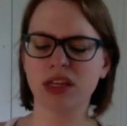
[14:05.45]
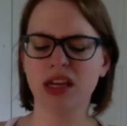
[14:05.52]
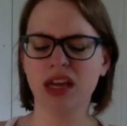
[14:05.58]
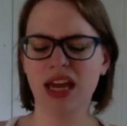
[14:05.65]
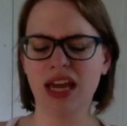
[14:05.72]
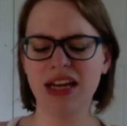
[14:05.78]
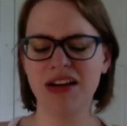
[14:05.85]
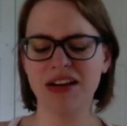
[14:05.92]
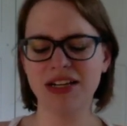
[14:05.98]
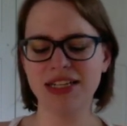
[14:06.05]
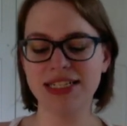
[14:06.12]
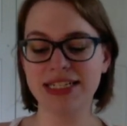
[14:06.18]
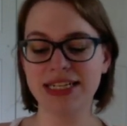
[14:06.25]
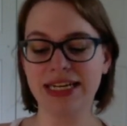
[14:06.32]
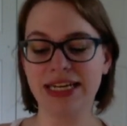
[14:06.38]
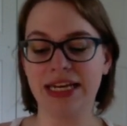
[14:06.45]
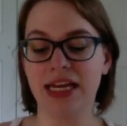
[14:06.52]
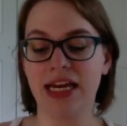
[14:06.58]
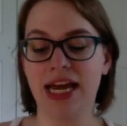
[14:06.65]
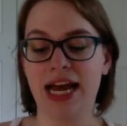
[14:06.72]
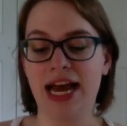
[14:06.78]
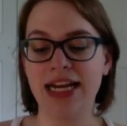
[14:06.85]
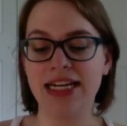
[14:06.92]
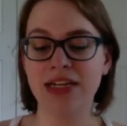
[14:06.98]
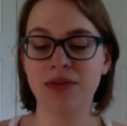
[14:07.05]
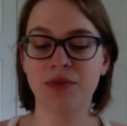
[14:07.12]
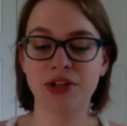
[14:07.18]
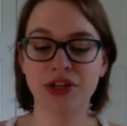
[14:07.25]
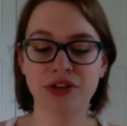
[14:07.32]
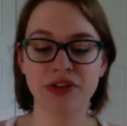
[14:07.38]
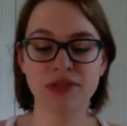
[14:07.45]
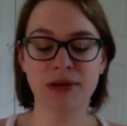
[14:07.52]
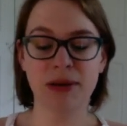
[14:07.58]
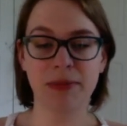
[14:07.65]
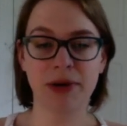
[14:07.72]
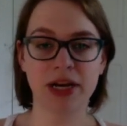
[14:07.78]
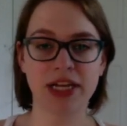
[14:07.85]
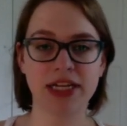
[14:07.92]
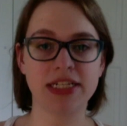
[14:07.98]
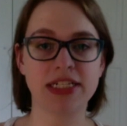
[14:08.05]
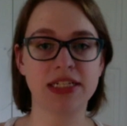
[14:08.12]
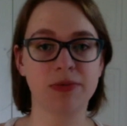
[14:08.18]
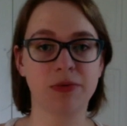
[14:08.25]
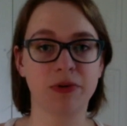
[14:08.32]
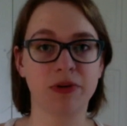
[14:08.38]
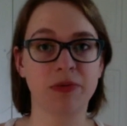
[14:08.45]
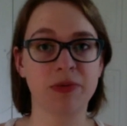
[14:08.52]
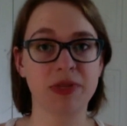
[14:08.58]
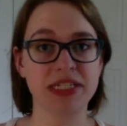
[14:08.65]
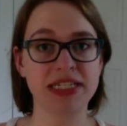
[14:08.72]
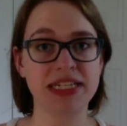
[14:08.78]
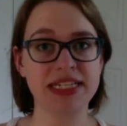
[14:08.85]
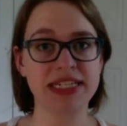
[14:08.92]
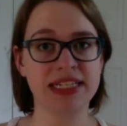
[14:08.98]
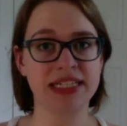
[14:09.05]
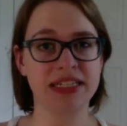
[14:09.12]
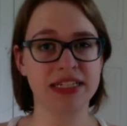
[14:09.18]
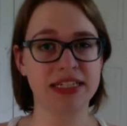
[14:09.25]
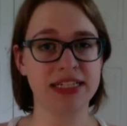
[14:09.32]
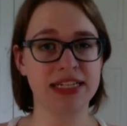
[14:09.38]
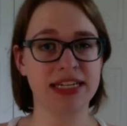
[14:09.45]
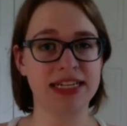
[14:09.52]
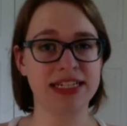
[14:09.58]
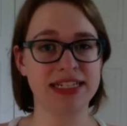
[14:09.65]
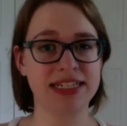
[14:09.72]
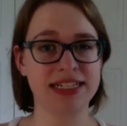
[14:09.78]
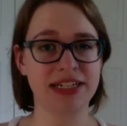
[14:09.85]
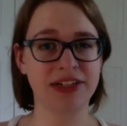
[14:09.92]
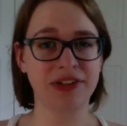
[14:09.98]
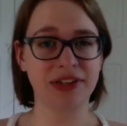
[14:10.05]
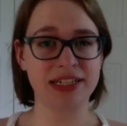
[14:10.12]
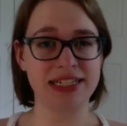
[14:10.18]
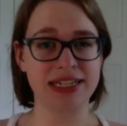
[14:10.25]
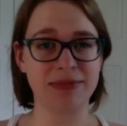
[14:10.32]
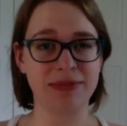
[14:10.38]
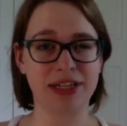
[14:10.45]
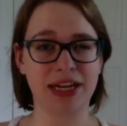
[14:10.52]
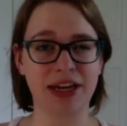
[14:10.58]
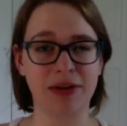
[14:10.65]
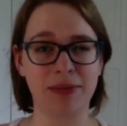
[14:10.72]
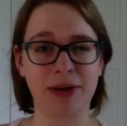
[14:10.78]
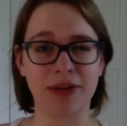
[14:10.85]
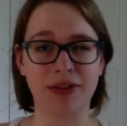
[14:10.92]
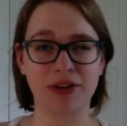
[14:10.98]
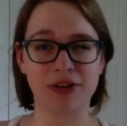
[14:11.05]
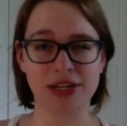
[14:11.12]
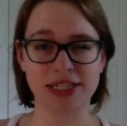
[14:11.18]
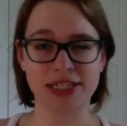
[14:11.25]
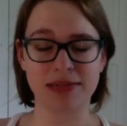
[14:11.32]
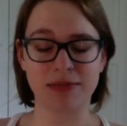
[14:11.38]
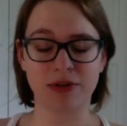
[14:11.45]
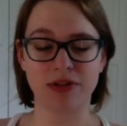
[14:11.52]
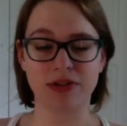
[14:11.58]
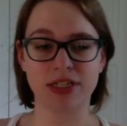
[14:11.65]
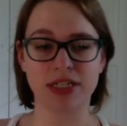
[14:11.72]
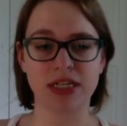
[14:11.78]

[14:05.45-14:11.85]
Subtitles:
And honestly, I didn't want to use my money to support a business that doesn't necessarily seem to care about their customers.